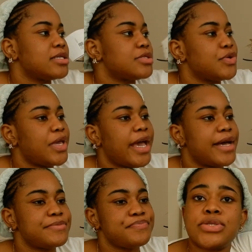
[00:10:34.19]
so
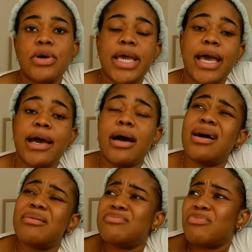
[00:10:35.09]

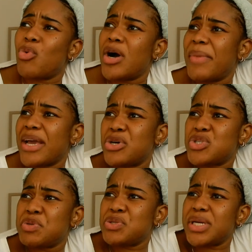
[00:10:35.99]
what am I going
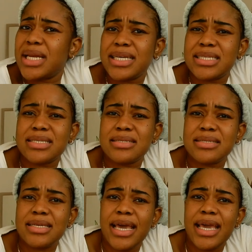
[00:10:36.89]
to be doing later
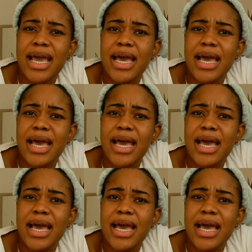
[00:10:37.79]
today?